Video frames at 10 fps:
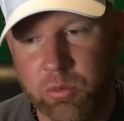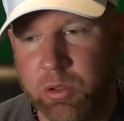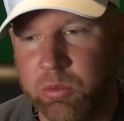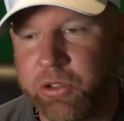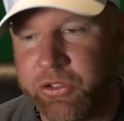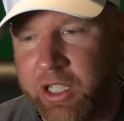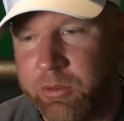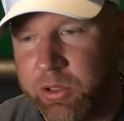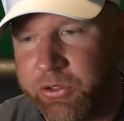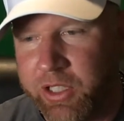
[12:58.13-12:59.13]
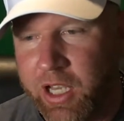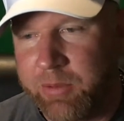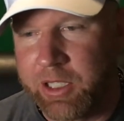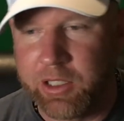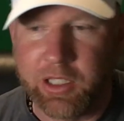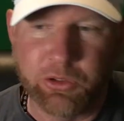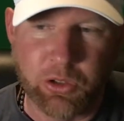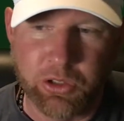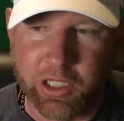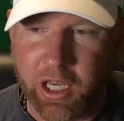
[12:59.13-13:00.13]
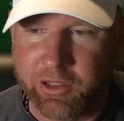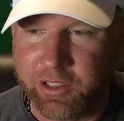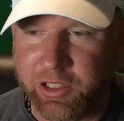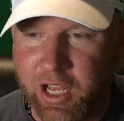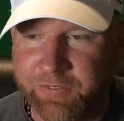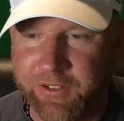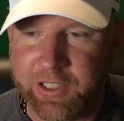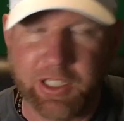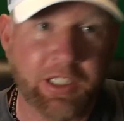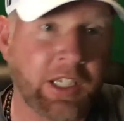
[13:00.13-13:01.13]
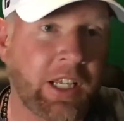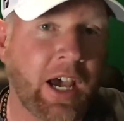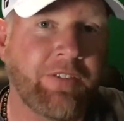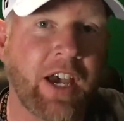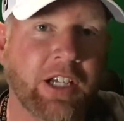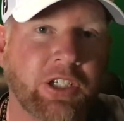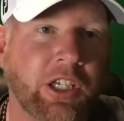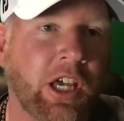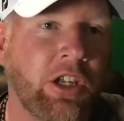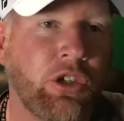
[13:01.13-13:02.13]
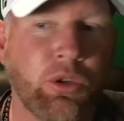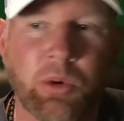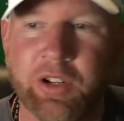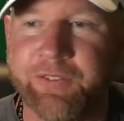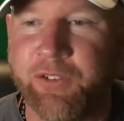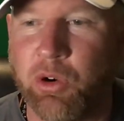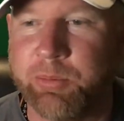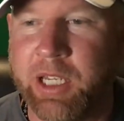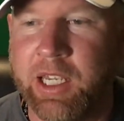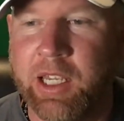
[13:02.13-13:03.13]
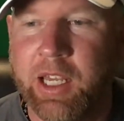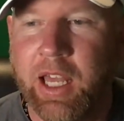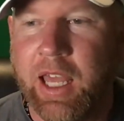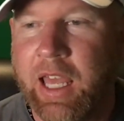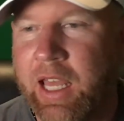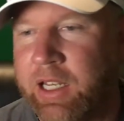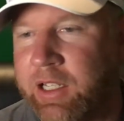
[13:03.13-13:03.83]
we'll see. We'll see. I mean, he's usually on these live feeds. He did have actually a new one for me. And